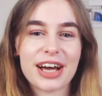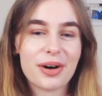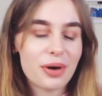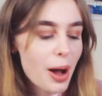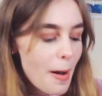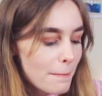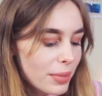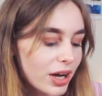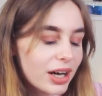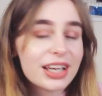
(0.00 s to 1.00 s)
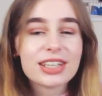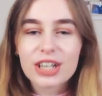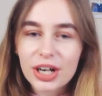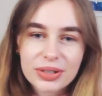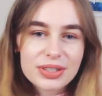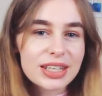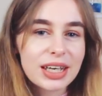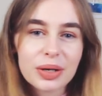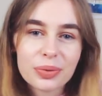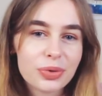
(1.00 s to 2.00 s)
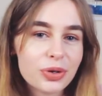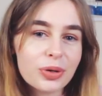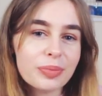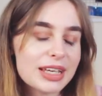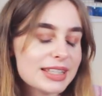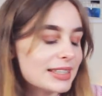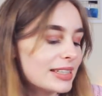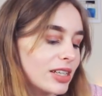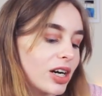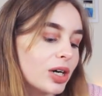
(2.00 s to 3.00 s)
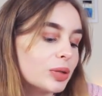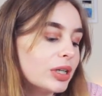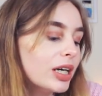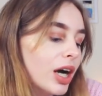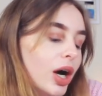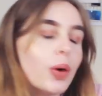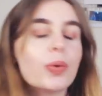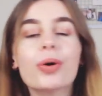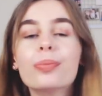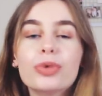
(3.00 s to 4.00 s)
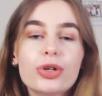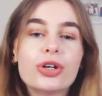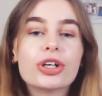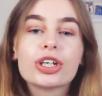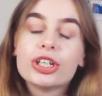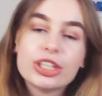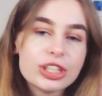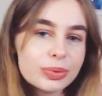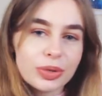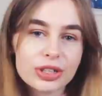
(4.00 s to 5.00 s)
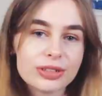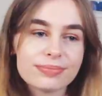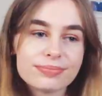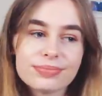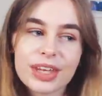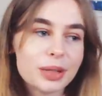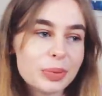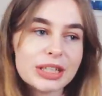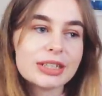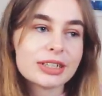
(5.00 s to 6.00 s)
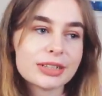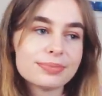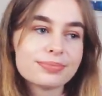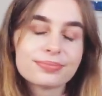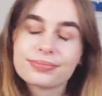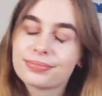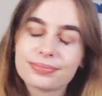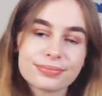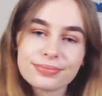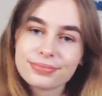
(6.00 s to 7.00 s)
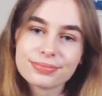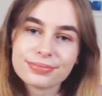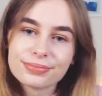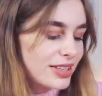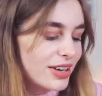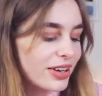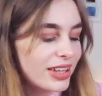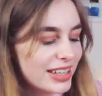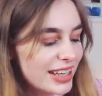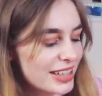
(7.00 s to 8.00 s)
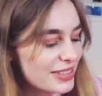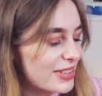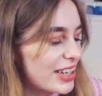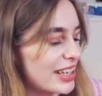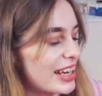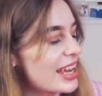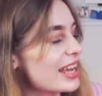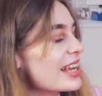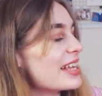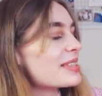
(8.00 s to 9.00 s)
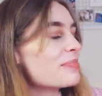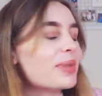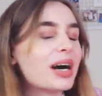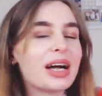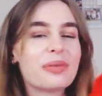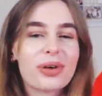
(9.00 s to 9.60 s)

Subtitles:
now. But it's cozy, warm, easy to style. What more could you want in winter? So the next one is my